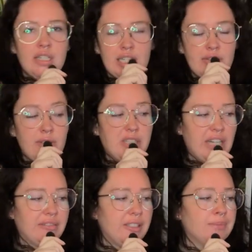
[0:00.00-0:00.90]
So this is from
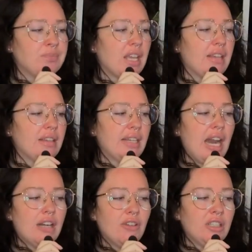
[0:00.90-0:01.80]
Jennifer. The
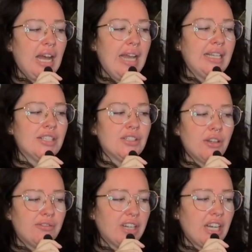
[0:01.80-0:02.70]
narrative online is
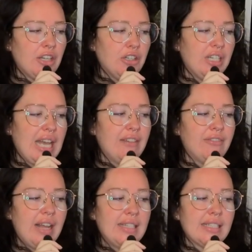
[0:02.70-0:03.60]
so freaking good
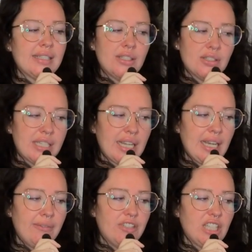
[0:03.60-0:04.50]
and fans are still
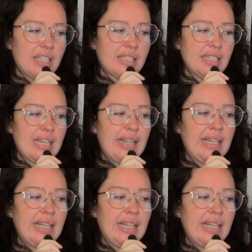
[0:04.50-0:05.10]
sticking up for Justin,